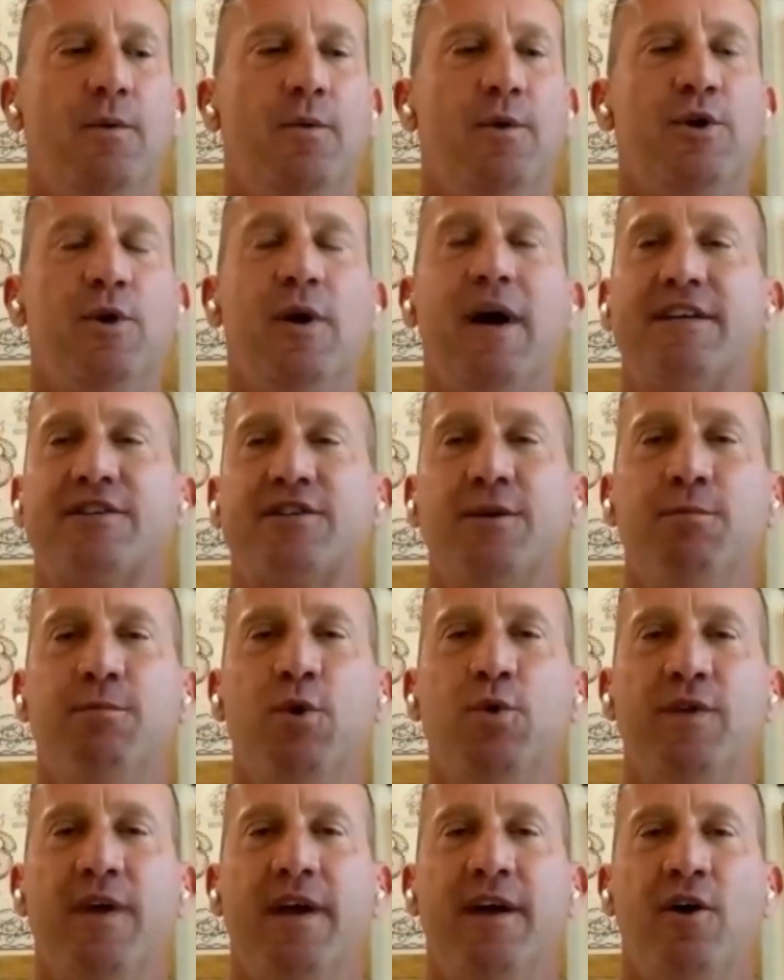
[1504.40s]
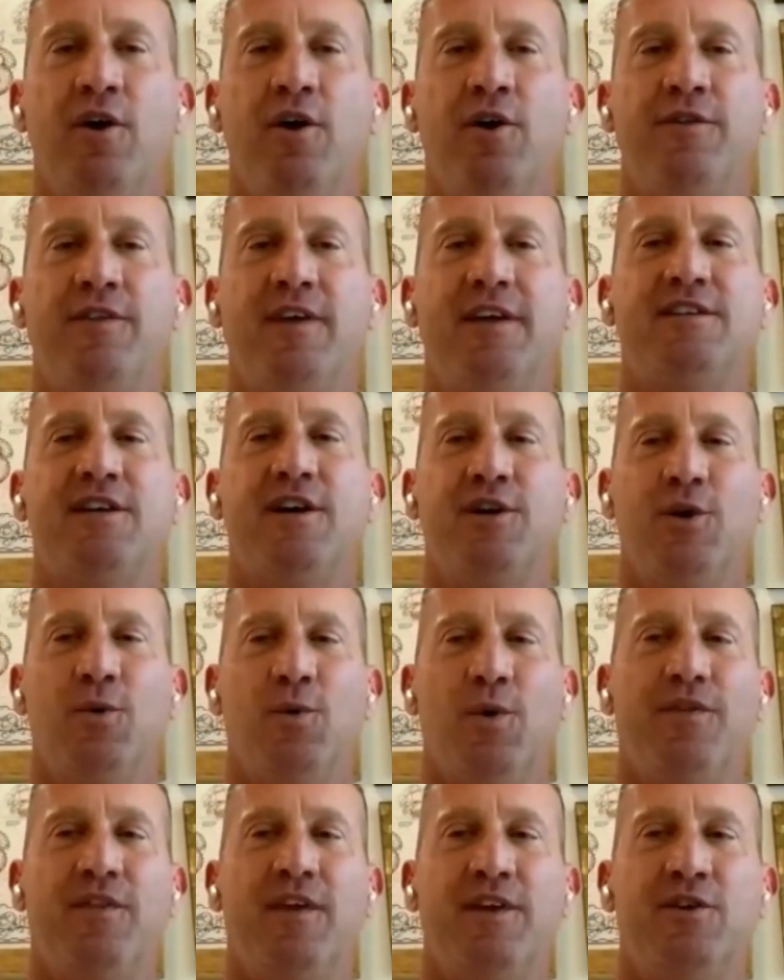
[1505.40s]
when you ask them who they are, they tell
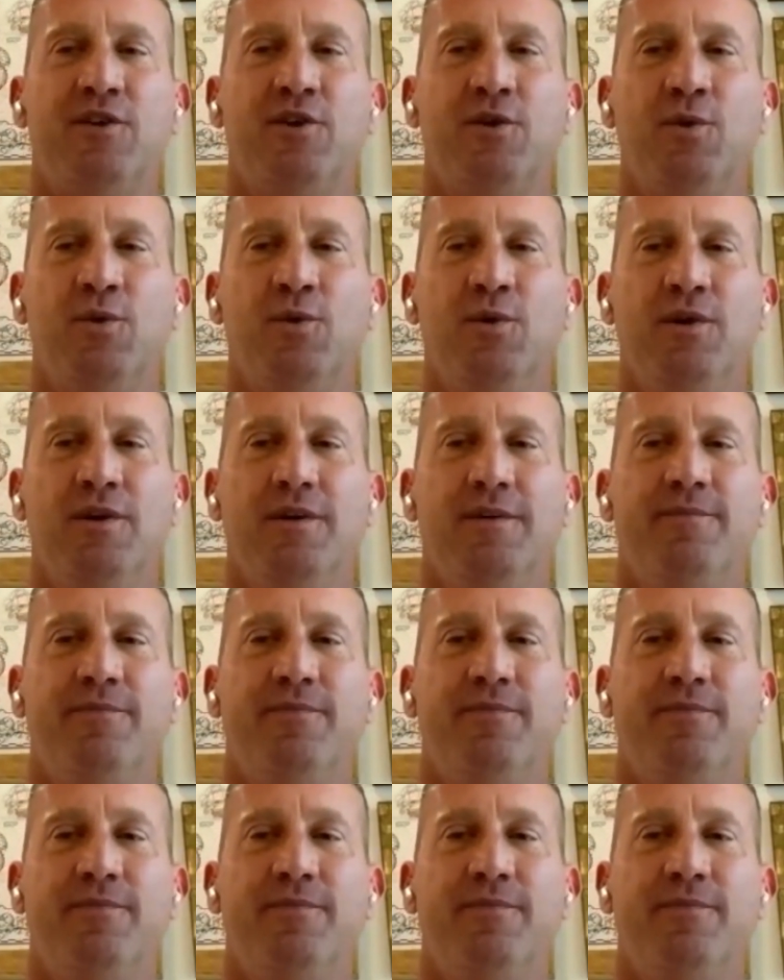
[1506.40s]
you what they do.